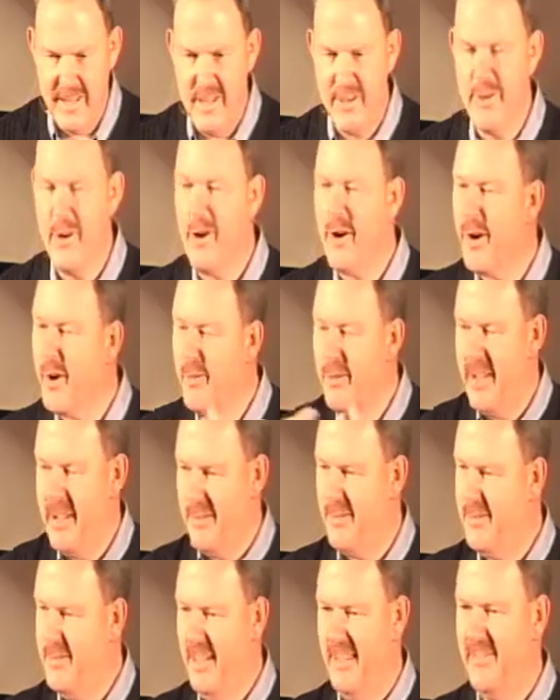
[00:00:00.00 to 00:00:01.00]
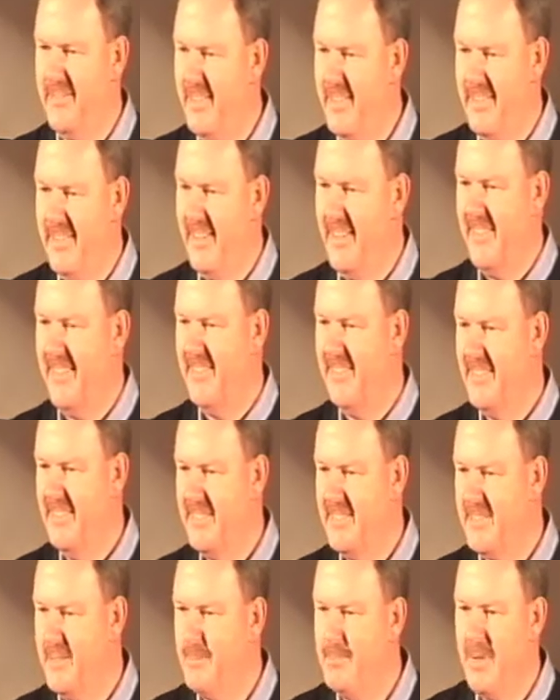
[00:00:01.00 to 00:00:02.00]
inaugurates David there,
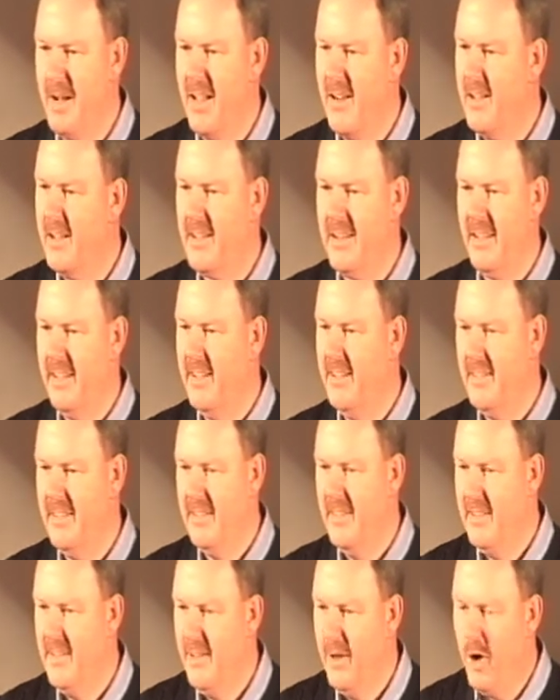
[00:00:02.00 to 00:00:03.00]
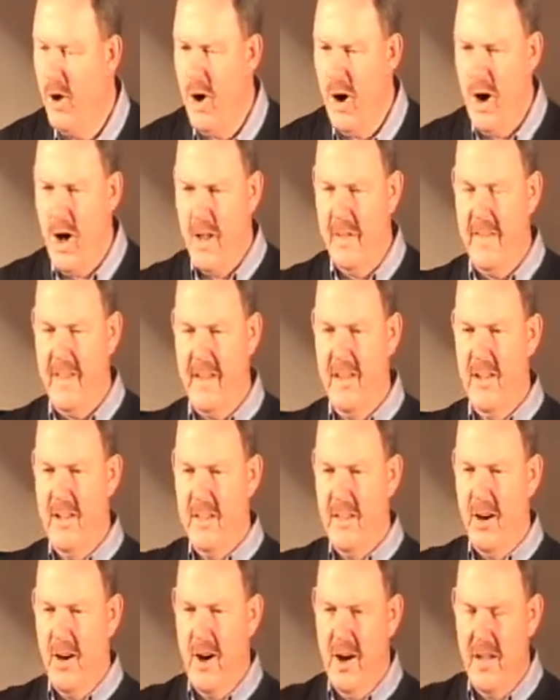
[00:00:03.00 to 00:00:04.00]
symbolically. All the,
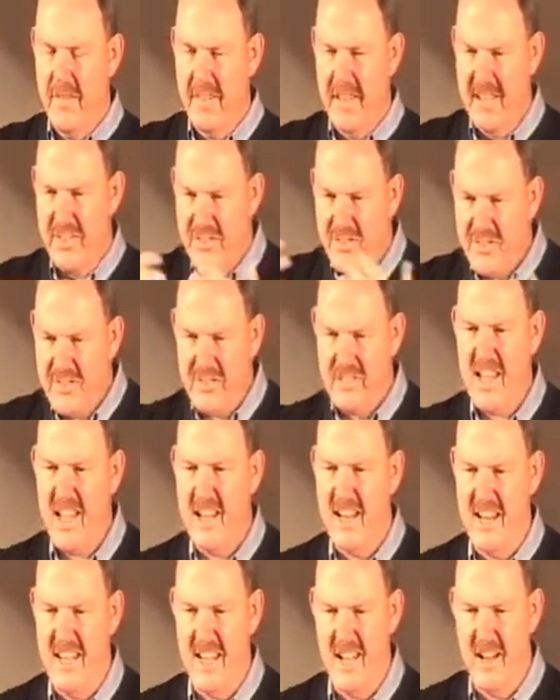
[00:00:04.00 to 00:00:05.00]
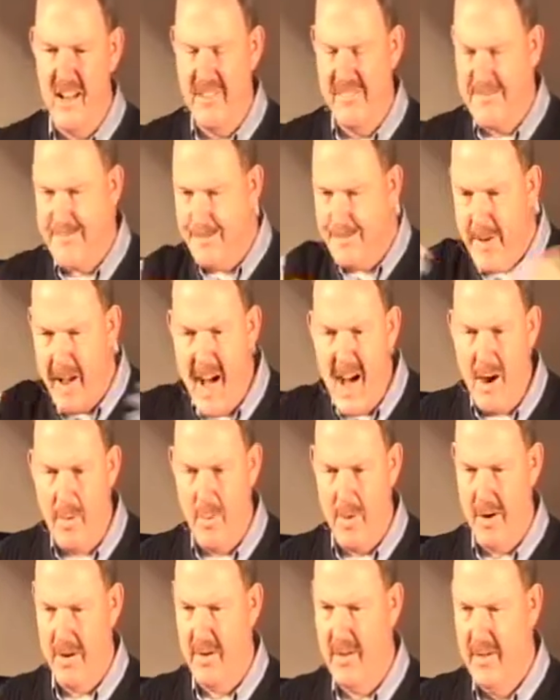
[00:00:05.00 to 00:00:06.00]
all the insignia of
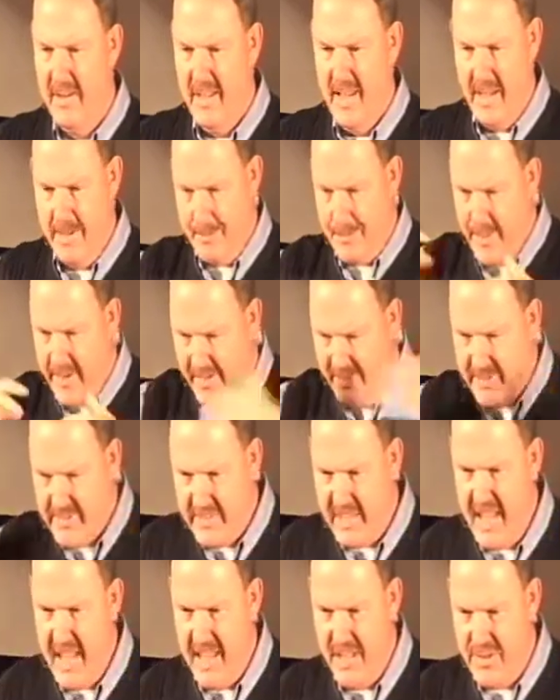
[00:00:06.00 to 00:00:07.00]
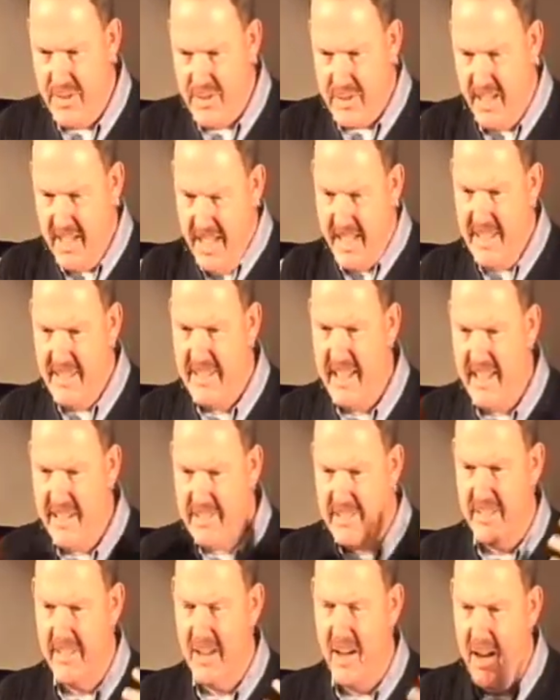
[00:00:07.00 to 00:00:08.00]
power and prestige, he
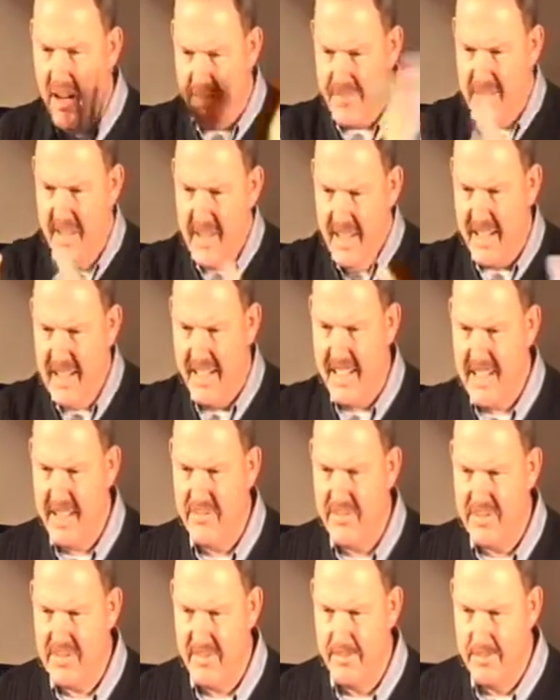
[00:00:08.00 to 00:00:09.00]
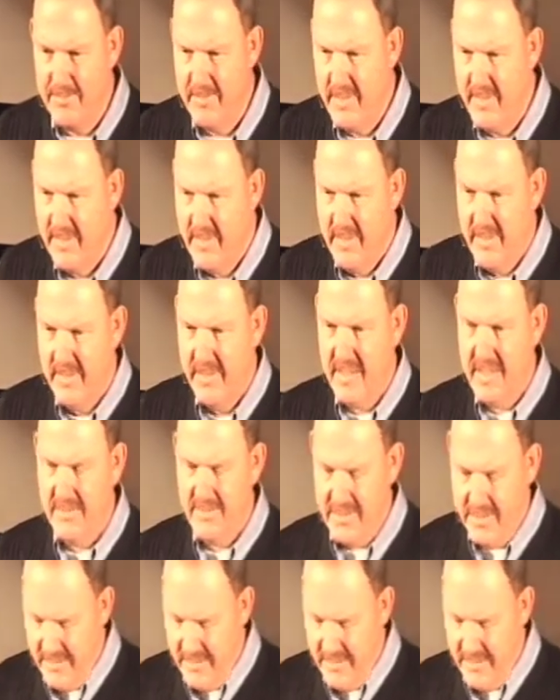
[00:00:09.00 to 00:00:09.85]
takes it off and he gives him gives